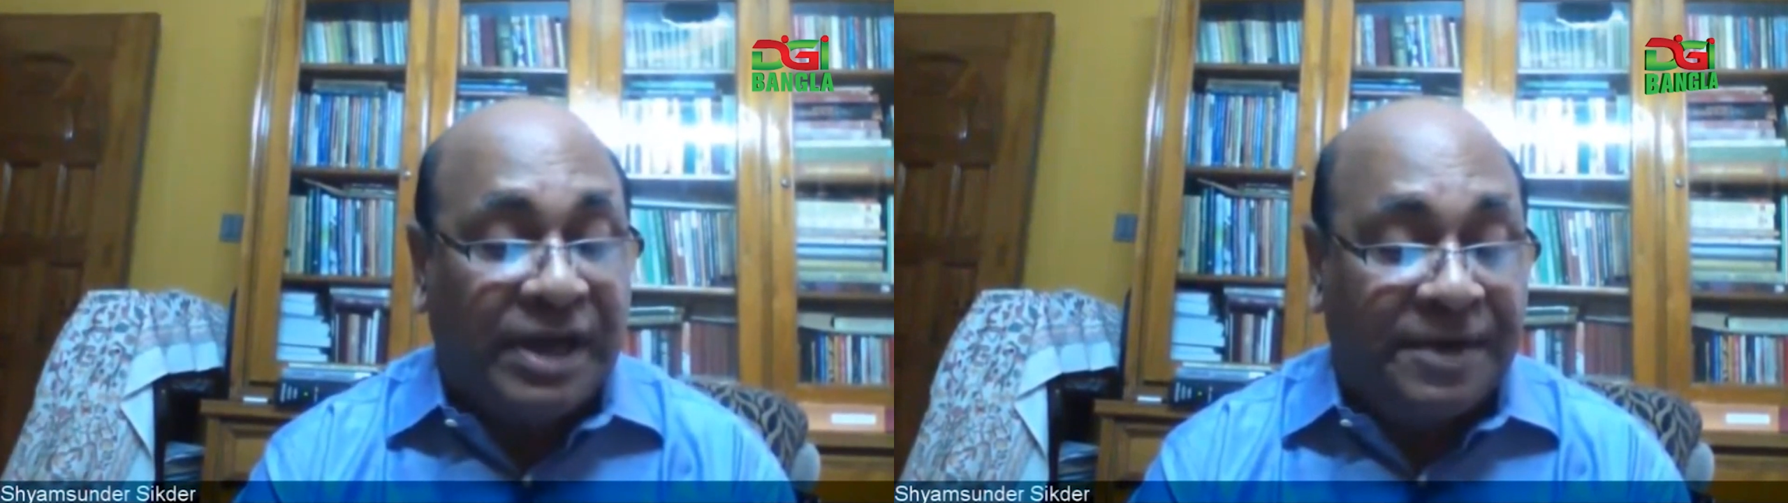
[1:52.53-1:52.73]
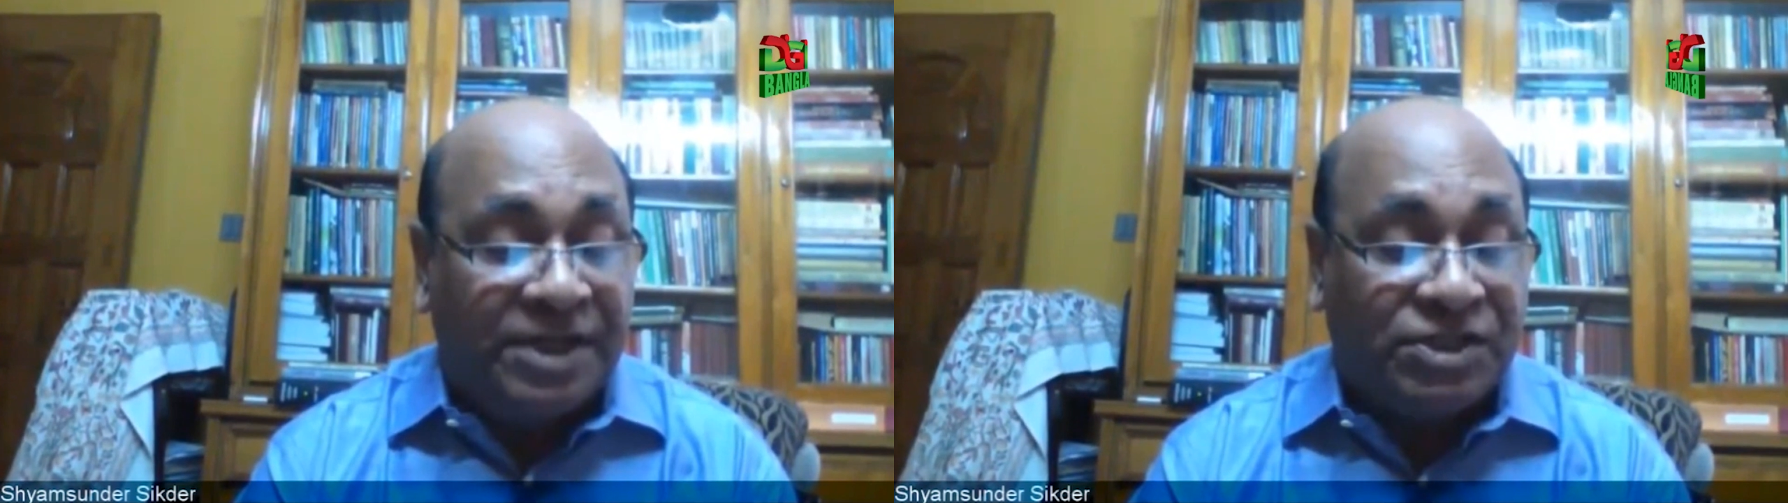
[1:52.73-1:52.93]

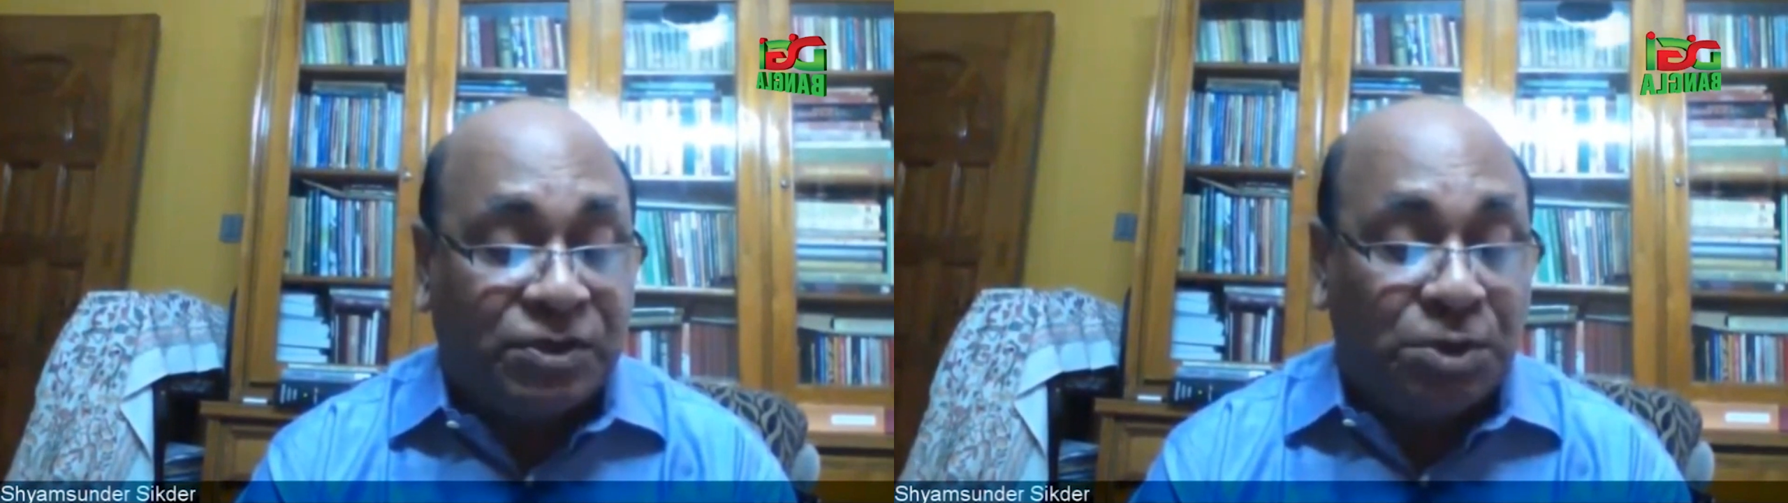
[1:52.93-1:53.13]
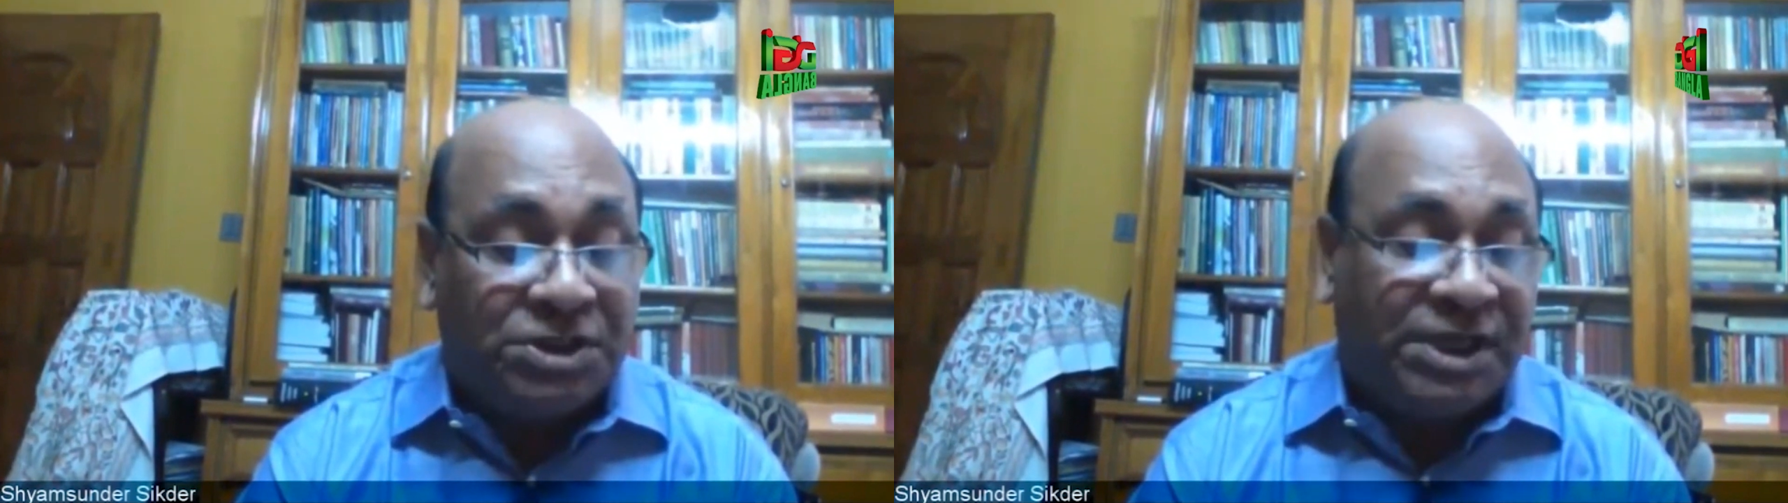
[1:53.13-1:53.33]
reference
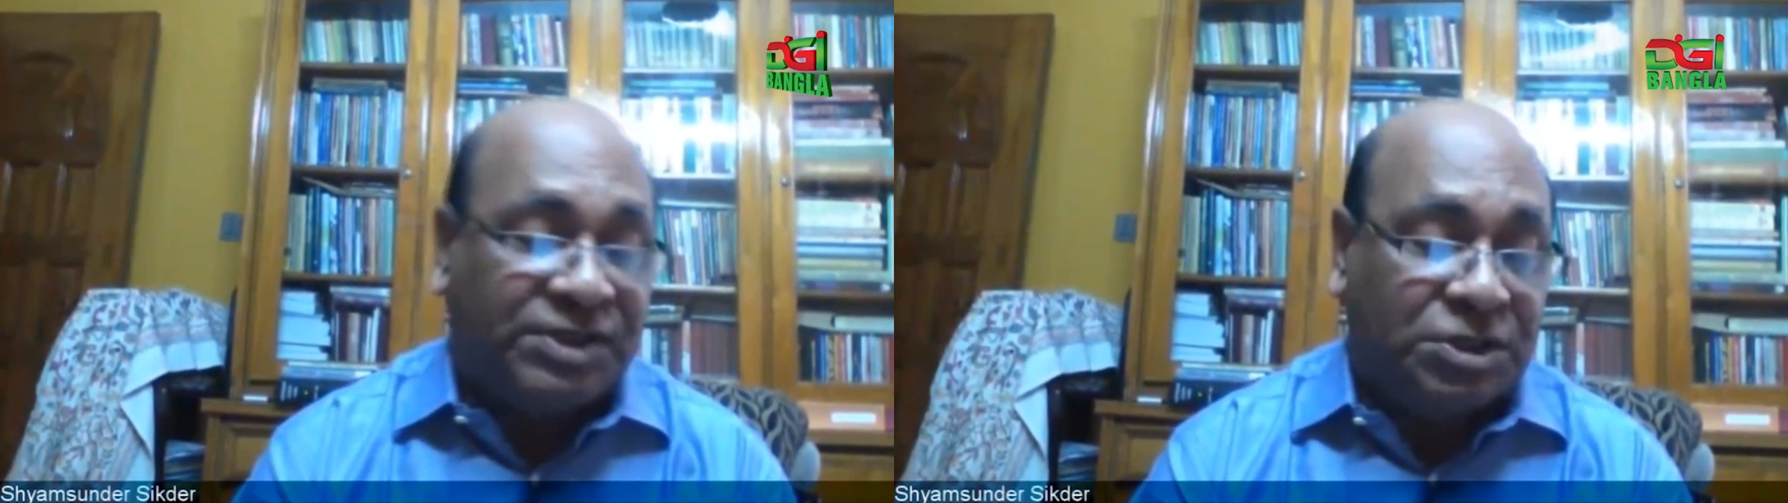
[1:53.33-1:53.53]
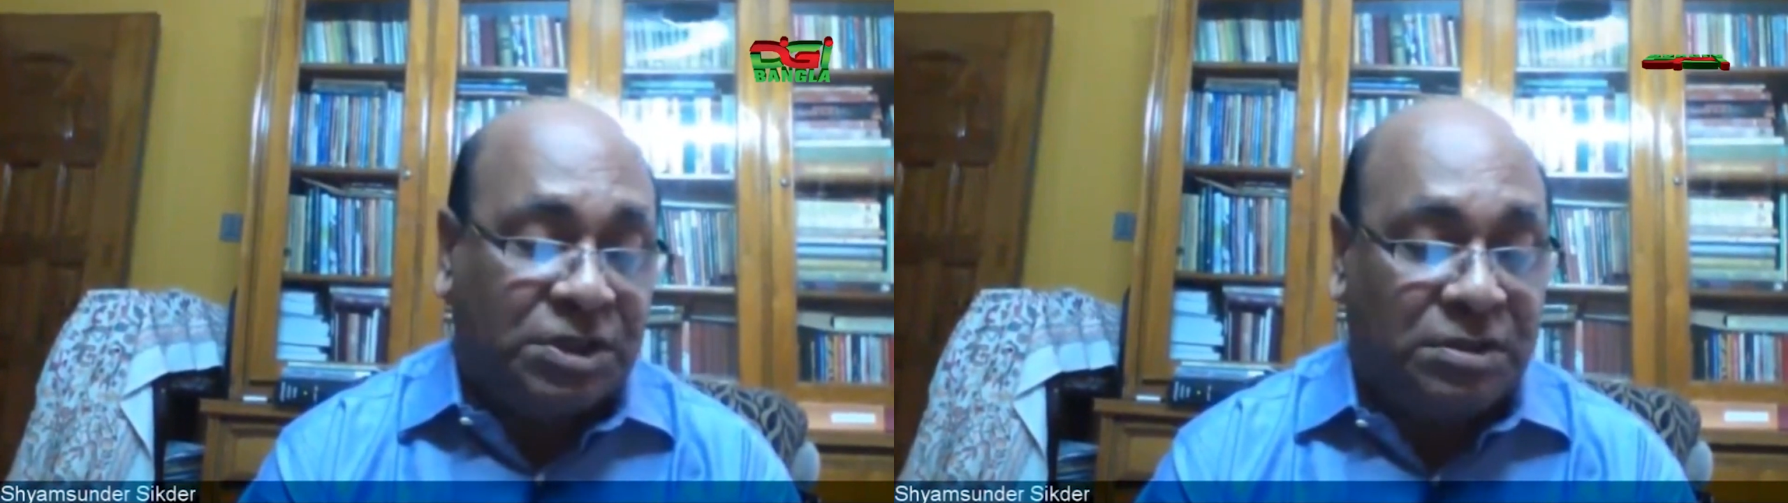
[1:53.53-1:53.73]
to the
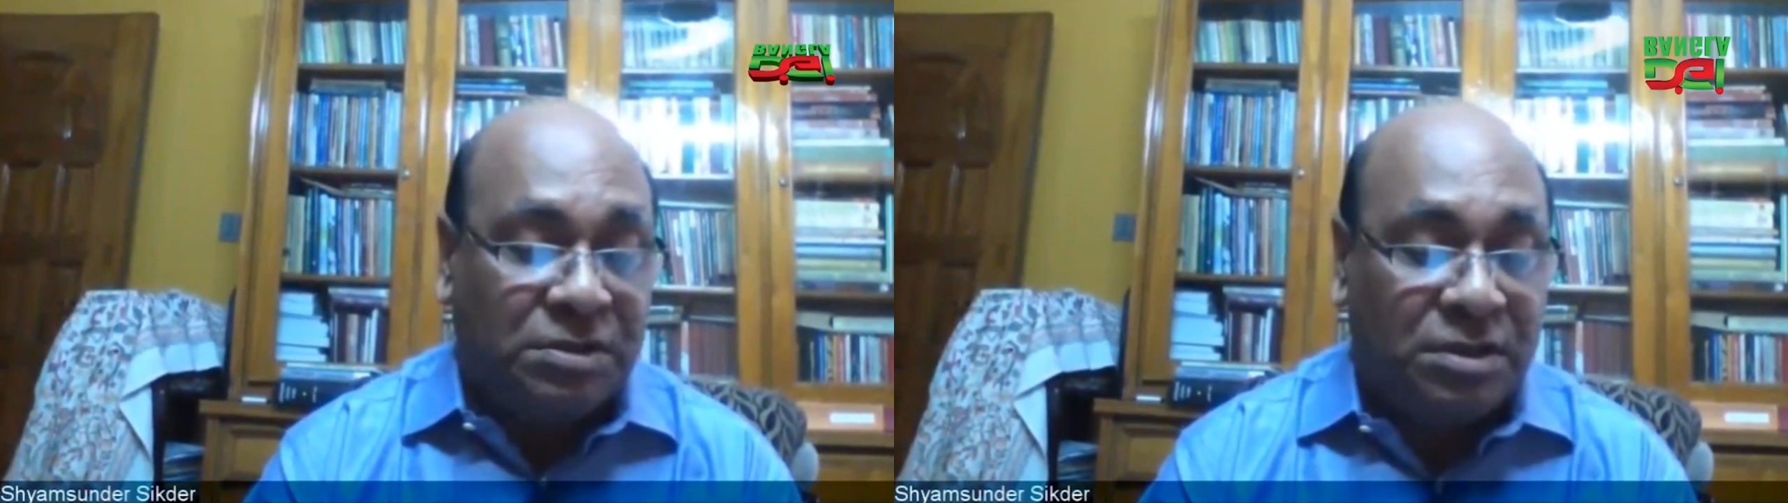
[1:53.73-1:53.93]
taxation.